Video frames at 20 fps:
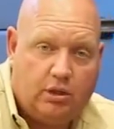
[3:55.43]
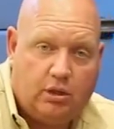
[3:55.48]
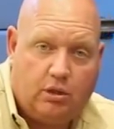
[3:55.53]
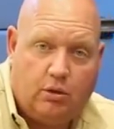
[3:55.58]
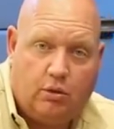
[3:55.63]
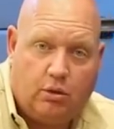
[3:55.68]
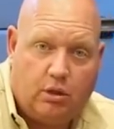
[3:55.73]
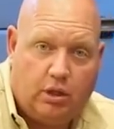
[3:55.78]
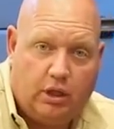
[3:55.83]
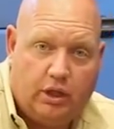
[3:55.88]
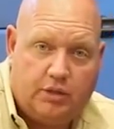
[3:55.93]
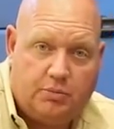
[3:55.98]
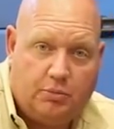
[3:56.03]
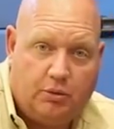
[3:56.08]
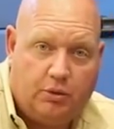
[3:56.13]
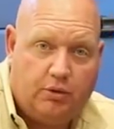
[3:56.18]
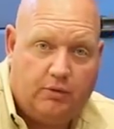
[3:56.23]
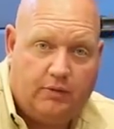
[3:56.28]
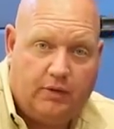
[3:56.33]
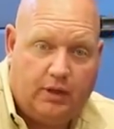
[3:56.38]
It's a 1/4 inch
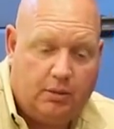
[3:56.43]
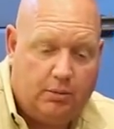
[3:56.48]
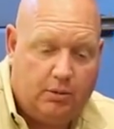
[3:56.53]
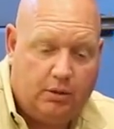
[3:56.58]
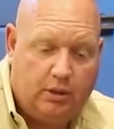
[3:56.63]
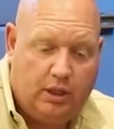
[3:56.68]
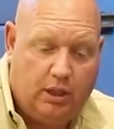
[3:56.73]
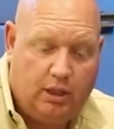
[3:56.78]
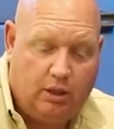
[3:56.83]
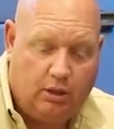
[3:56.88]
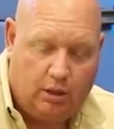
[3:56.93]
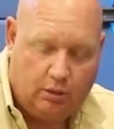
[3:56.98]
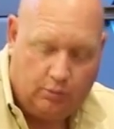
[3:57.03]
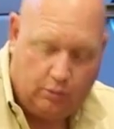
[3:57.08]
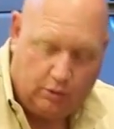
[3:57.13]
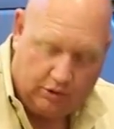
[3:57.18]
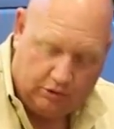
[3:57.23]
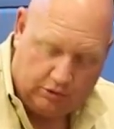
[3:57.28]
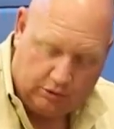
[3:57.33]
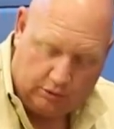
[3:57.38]
bolt available at any
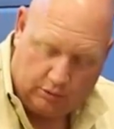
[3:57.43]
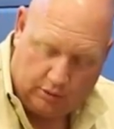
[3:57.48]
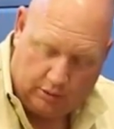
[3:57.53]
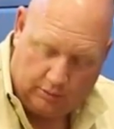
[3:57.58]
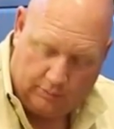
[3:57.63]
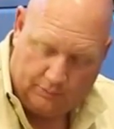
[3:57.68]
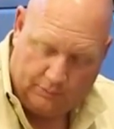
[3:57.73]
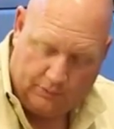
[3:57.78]
hardware store.